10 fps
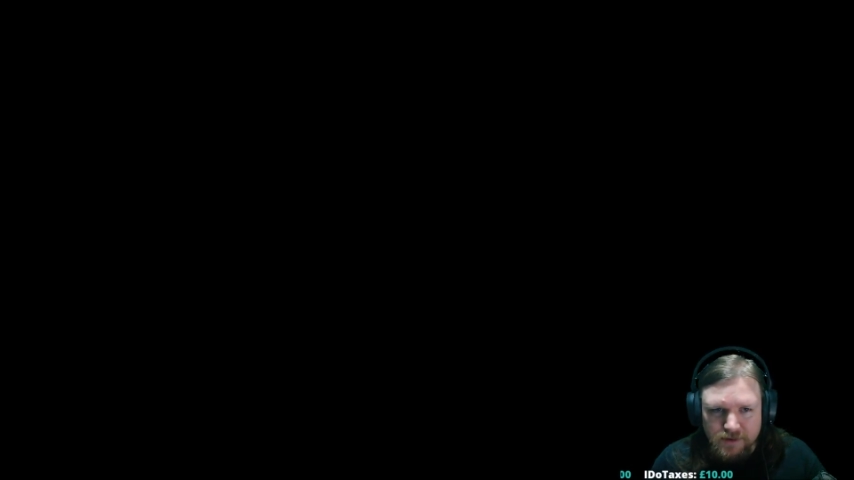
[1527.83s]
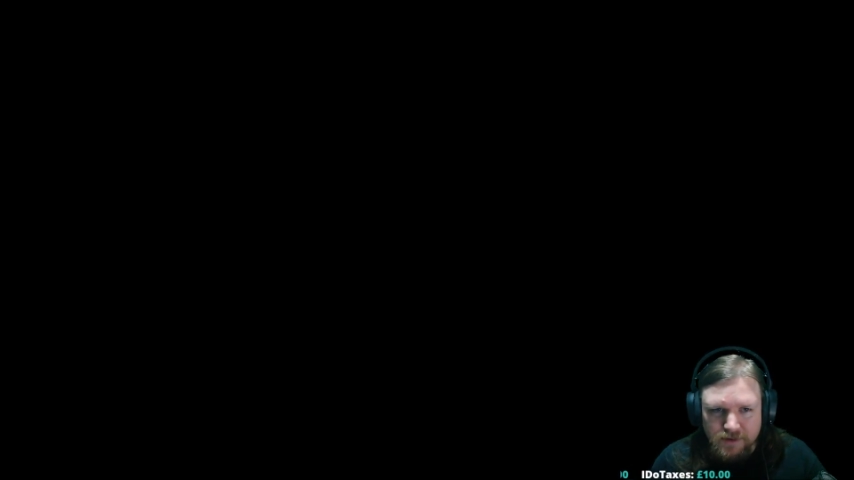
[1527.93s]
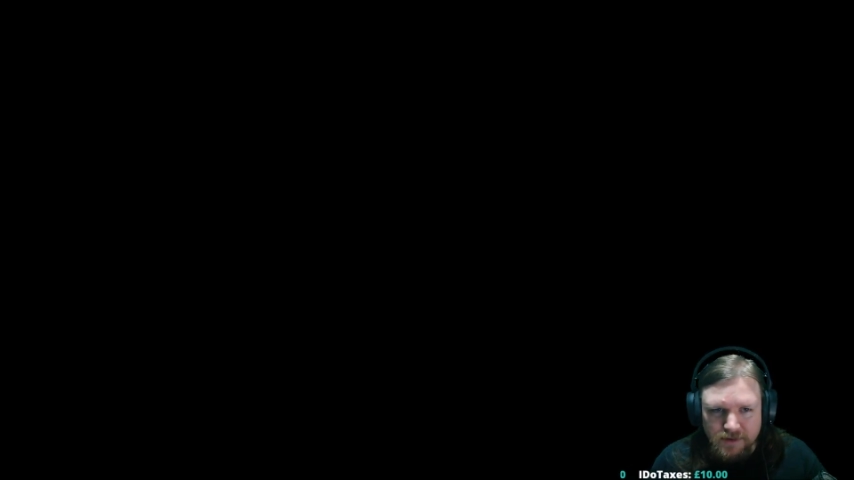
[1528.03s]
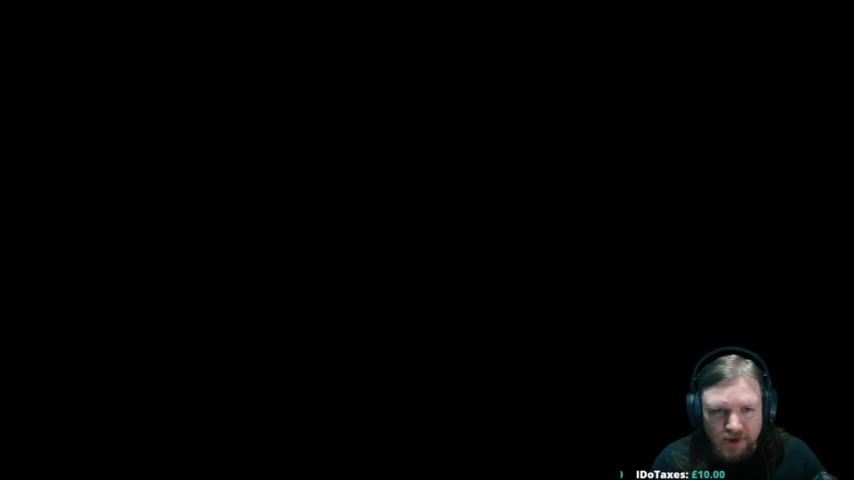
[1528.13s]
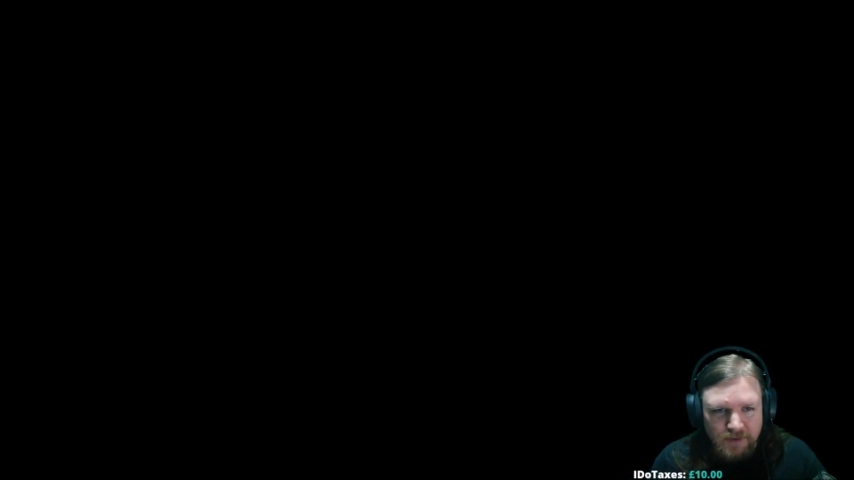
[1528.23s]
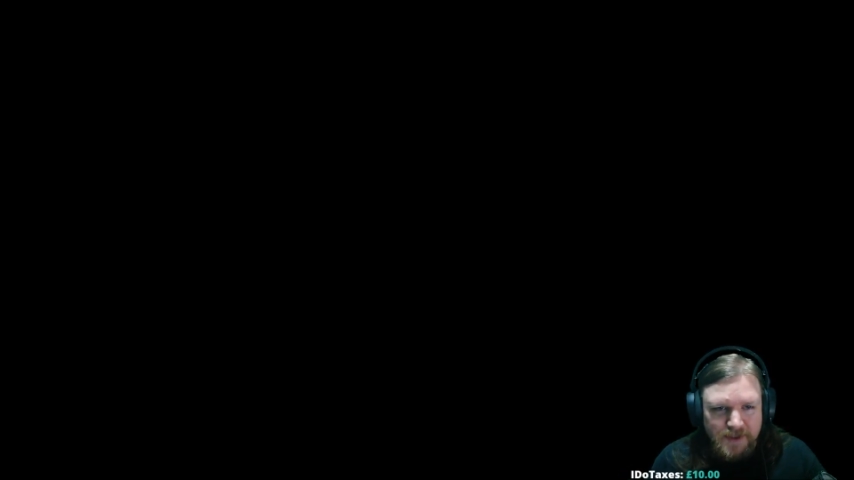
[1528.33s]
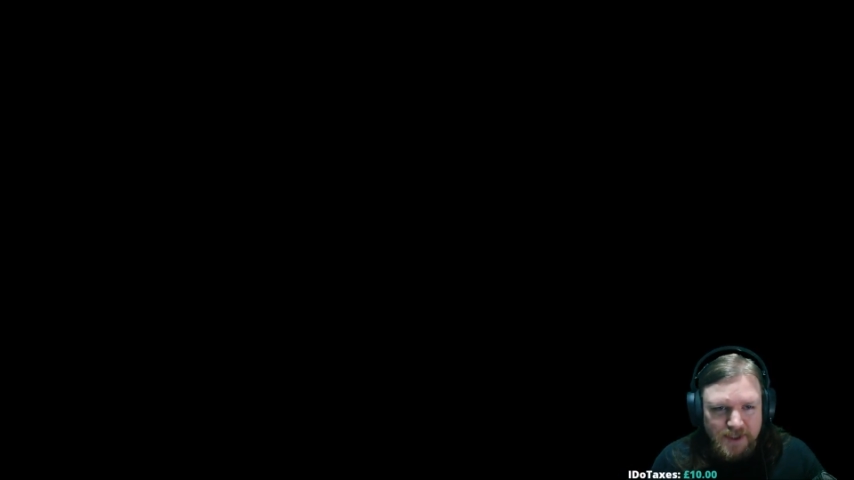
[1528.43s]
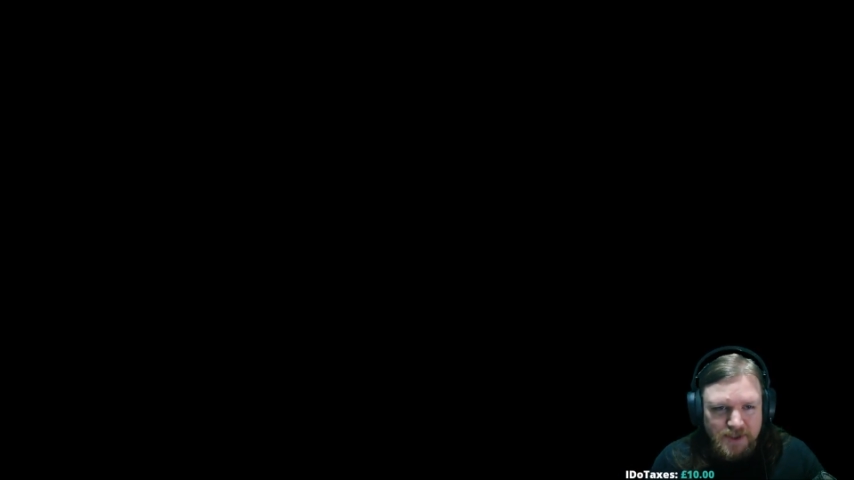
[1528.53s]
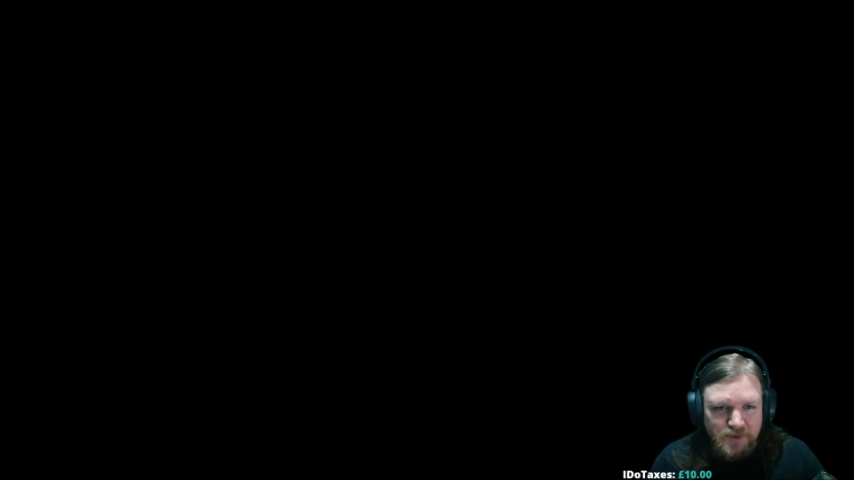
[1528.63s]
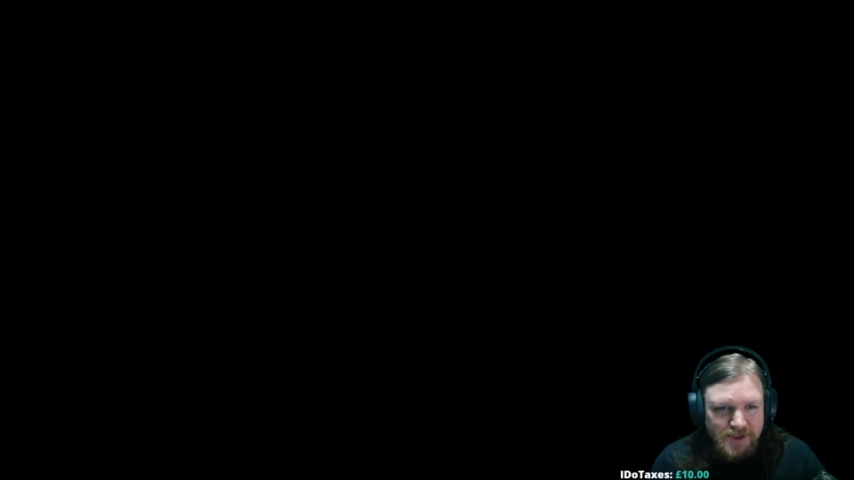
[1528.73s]
Nope,
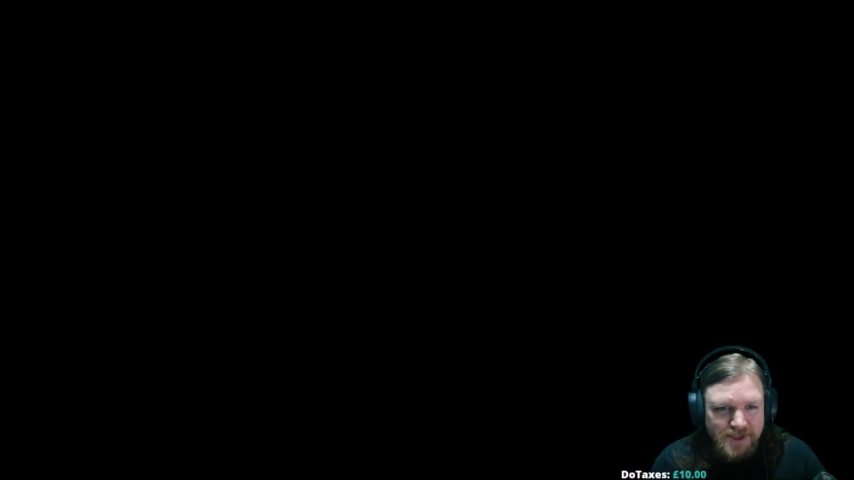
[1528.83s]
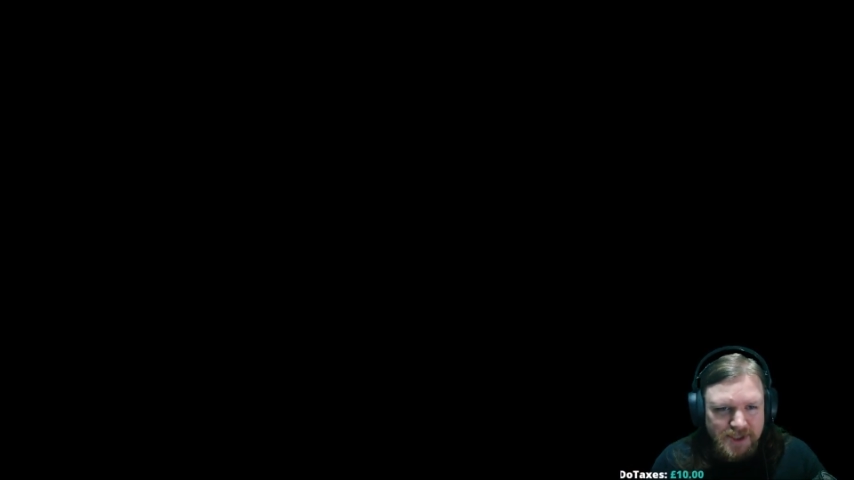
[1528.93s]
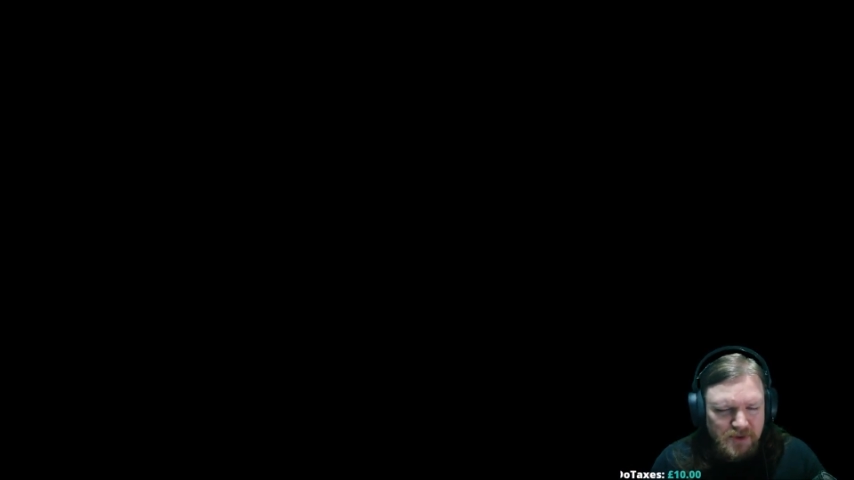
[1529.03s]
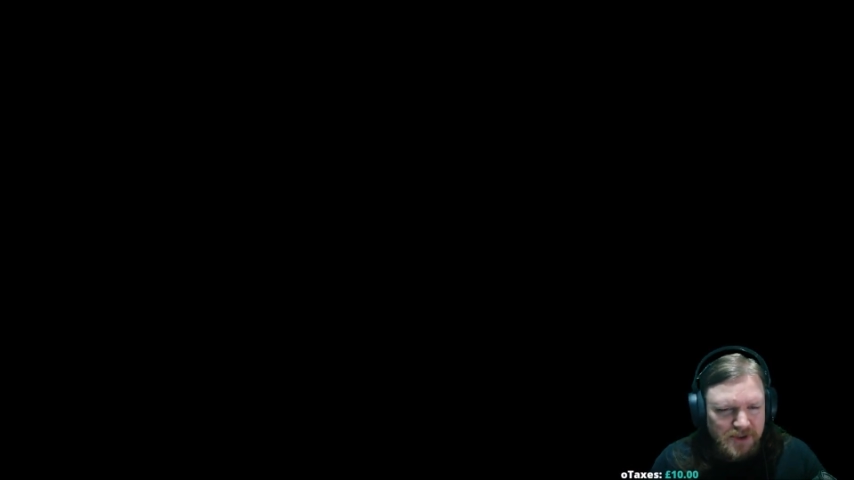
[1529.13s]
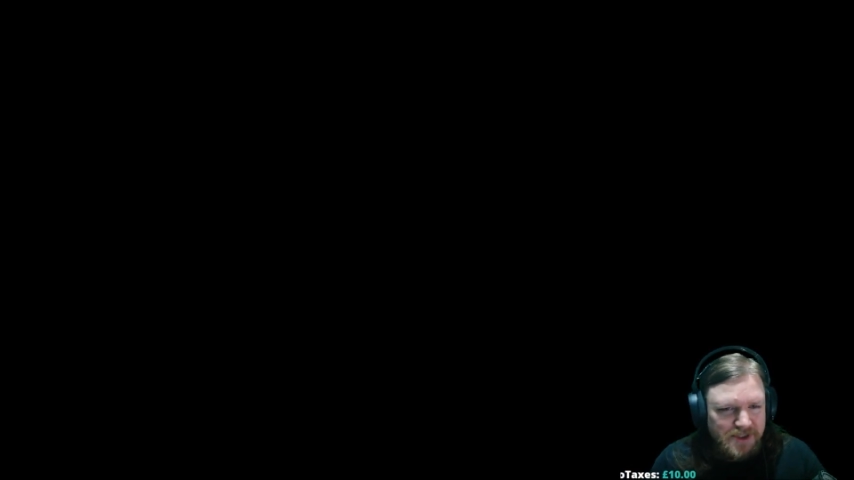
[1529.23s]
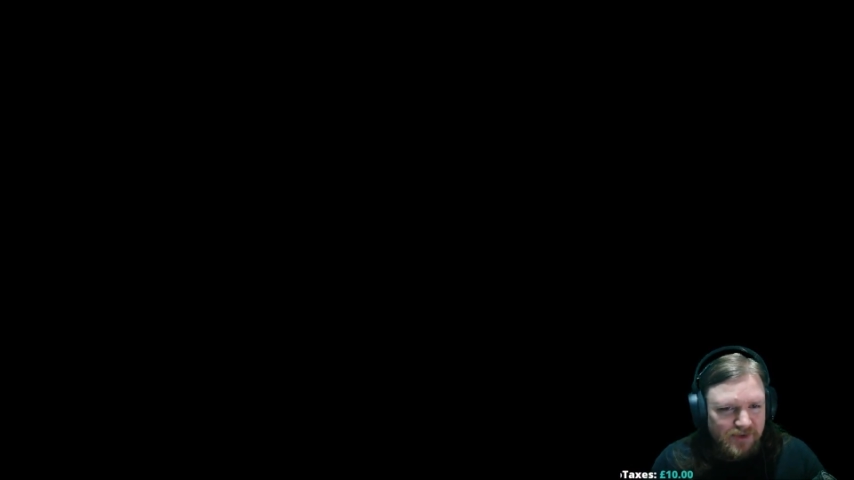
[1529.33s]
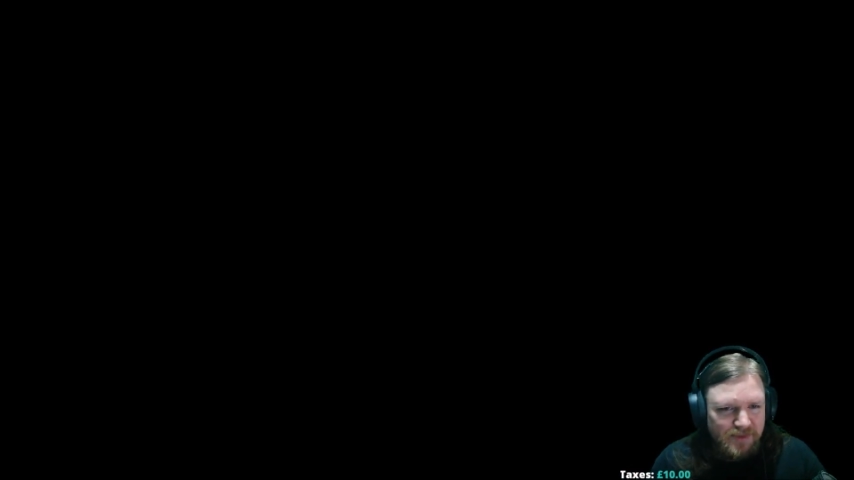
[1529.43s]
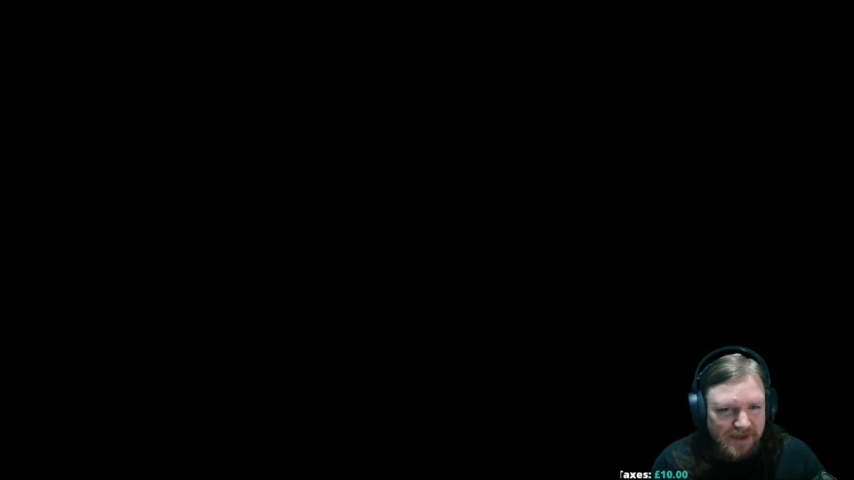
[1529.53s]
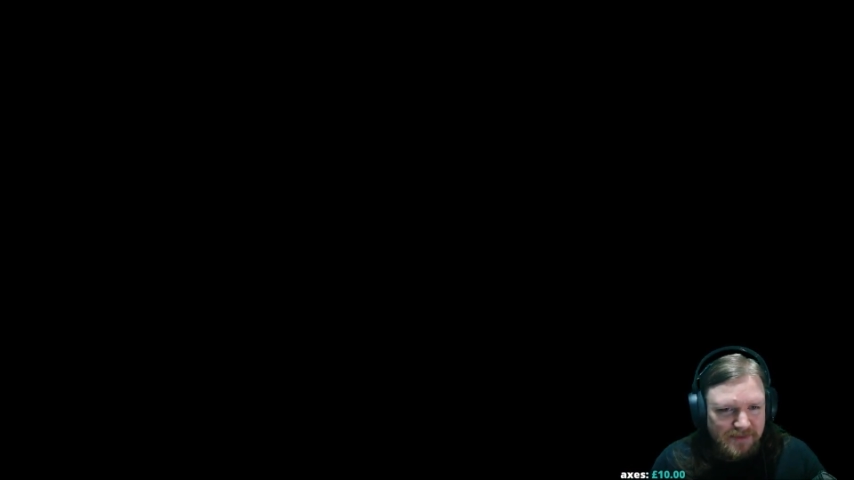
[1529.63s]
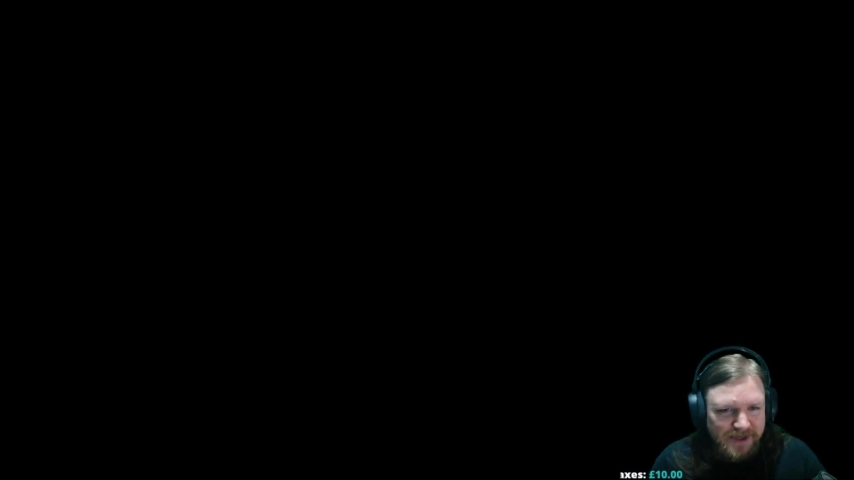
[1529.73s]
this one's 6.7
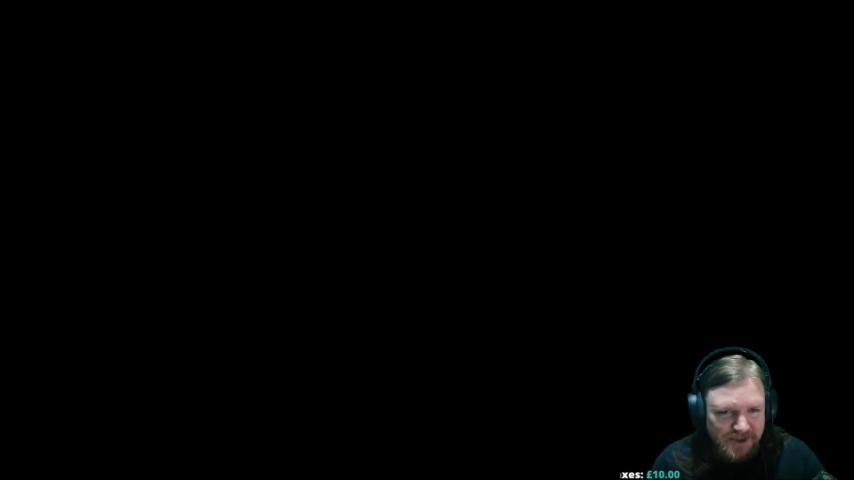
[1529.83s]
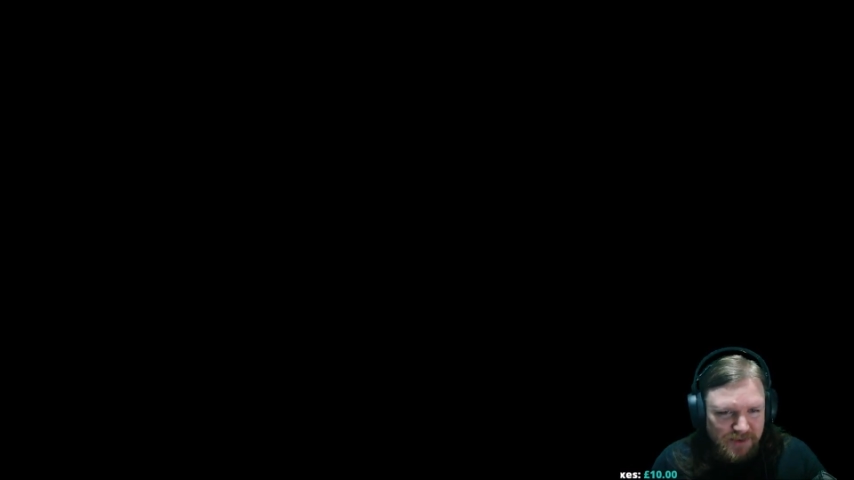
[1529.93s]
megabytes, so we've